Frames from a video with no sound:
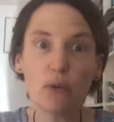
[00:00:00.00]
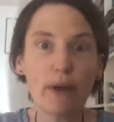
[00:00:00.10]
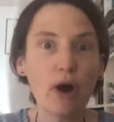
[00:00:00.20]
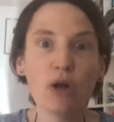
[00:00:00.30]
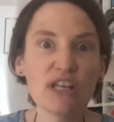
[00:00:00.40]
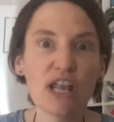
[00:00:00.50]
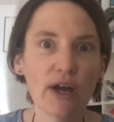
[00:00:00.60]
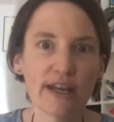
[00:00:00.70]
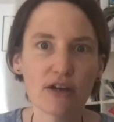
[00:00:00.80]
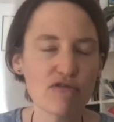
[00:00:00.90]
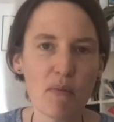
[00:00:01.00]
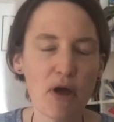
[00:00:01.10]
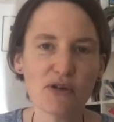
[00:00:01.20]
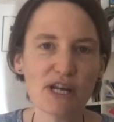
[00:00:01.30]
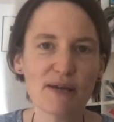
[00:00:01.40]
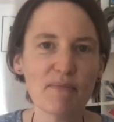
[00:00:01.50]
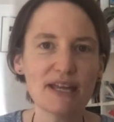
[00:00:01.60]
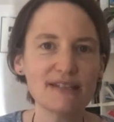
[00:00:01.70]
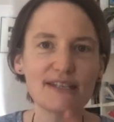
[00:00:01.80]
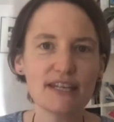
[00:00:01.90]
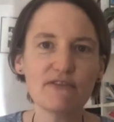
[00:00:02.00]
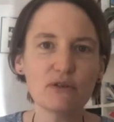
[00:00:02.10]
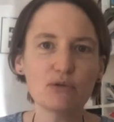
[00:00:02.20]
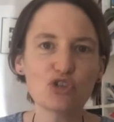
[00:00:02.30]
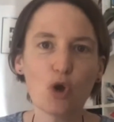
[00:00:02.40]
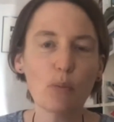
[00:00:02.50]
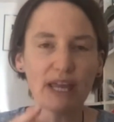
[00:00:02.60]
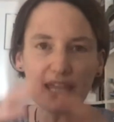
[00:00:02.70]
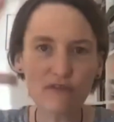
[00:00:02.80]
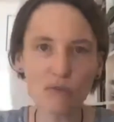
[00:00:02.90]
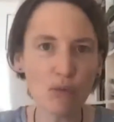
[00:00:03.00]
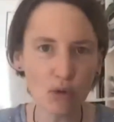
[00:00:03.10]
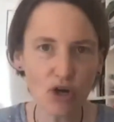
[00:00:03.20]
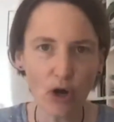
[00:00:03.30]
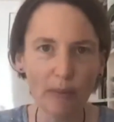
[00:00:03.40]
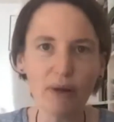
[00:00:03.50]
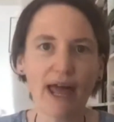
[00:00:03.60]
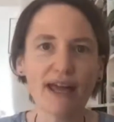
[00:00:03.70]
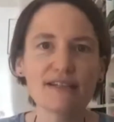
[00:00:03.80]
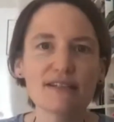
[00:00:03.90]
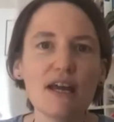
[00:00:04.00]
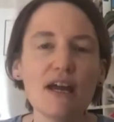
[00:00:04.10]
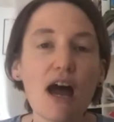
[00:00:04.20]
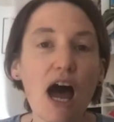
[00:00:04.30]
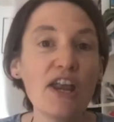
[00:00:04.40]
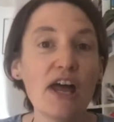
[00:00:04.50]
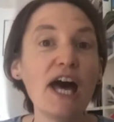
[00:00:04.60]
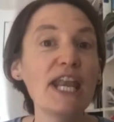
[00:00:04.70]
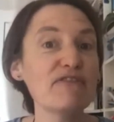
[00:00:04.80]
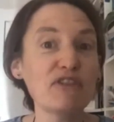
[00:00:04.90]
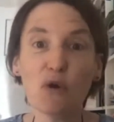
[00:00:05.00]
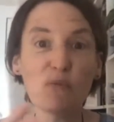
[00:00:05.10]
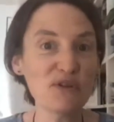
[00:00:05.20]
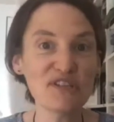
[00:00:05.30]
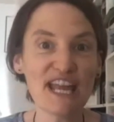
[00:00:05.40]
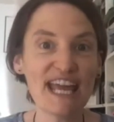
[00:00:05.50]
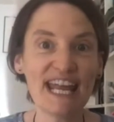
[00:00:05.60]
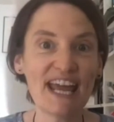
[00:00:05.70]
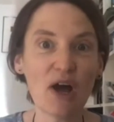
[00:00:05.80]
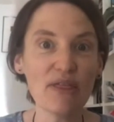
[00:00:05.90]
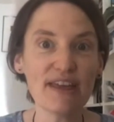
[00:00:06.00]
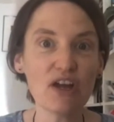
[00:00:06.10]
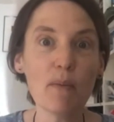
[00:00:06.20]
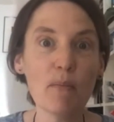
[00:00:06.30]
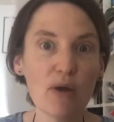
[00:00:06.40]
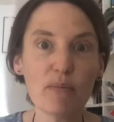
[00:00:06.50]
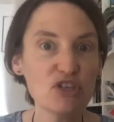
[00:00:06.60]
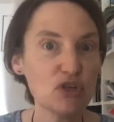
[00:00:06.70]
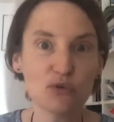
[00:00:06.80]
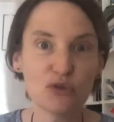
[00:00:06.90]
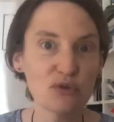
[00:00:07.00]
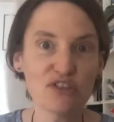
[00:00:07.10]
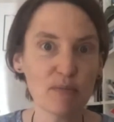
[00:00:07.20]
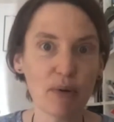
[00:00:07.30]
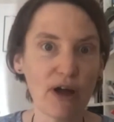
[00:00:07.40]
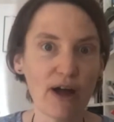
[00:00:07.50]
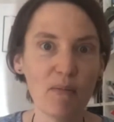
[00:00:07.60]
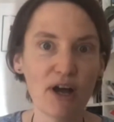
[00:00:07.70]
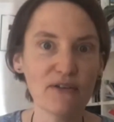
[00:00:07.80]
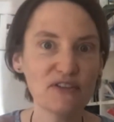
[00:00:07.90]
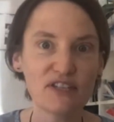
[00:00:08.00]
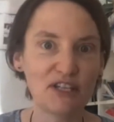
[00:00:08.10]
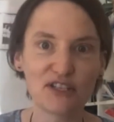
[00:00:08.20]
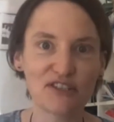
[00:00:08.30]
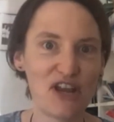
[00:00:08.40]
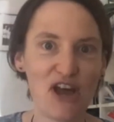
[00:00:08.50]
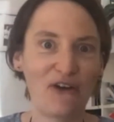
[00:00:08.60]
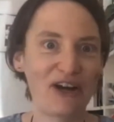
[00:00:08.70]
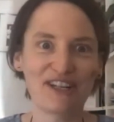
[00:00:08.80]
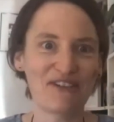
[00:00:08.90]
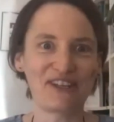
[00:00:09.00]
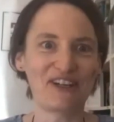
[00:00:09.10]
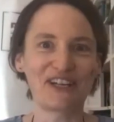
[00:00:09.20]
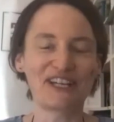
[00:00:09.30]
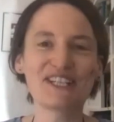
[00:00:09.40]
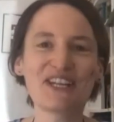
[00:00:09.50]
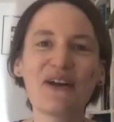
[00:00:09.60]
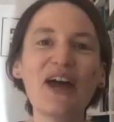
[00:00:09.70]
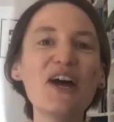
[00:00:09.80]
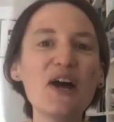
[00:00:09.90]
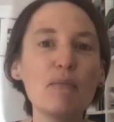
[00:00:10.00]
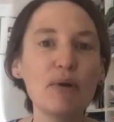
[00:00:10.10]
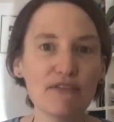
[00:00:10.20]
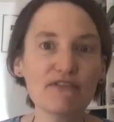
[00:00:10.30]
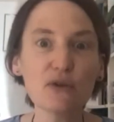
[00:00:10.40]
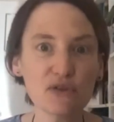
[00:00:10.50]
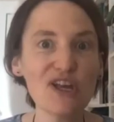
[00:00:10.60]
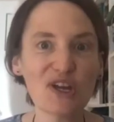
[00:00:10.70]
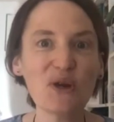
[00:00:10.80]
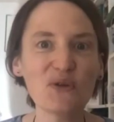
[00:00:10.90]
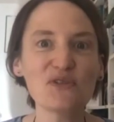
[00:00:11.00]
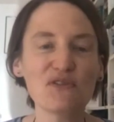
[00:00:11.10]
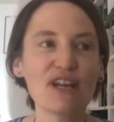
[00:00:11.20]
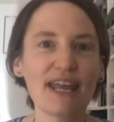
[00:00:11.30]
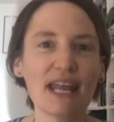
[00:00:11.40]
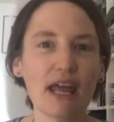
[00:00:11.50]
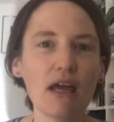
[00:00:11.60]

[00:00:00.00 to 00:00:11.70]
it online and remotely. It makes a difficult job even more complex. And if God wasn't in it, I think I might be too daunted by it. I might have said just, no, I don't think I can do it. But it feels like God's really in it.